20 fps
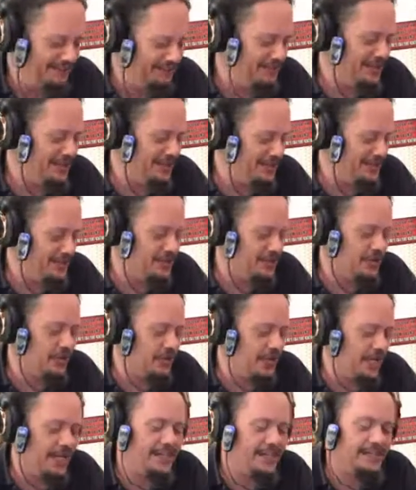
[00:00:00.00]
pretty sure
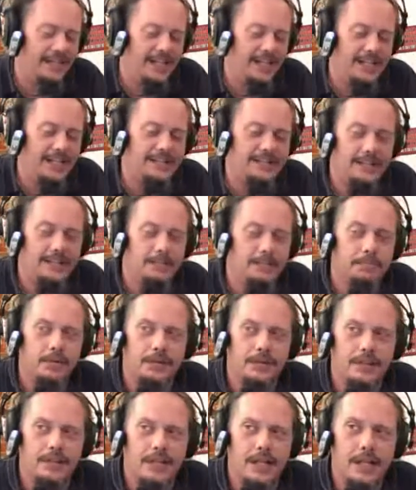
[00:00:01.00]
that is a lot deeper
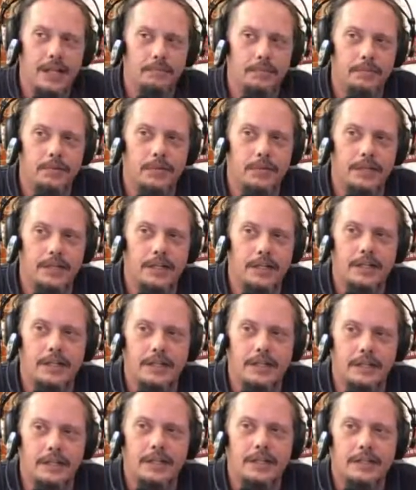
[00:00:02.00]
than that book
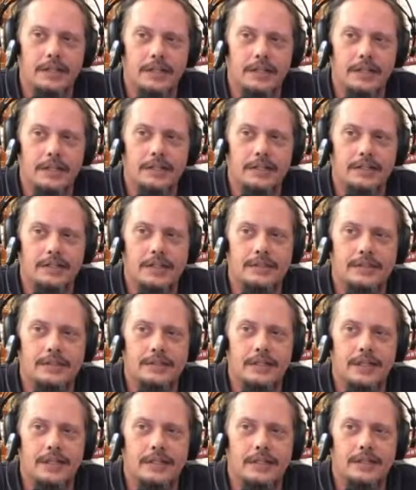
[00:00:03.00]
is
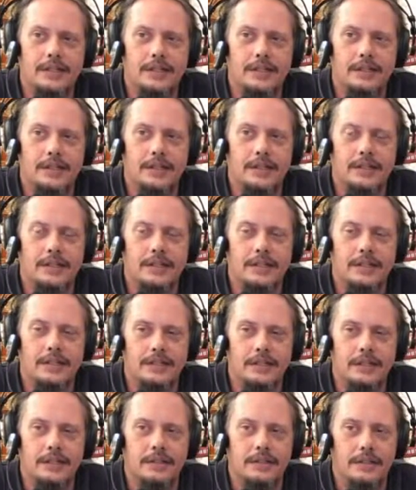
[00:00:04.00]
thick on there.
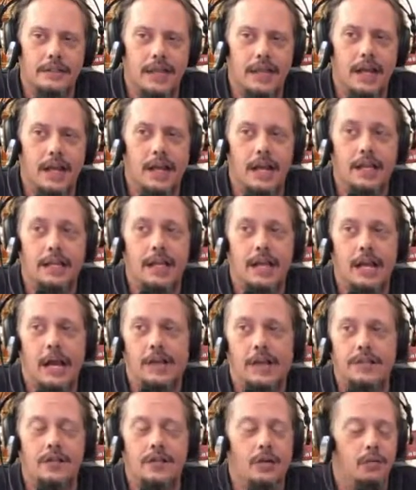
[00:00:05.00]
Yeah, and I can't.
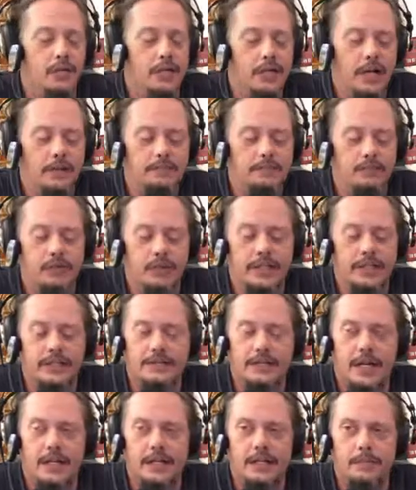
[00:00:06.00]
You know what? I'm really
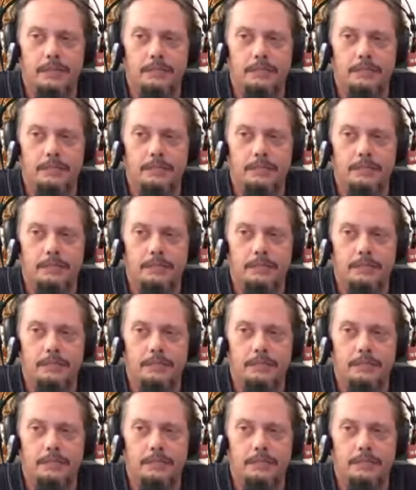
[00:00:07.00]
excited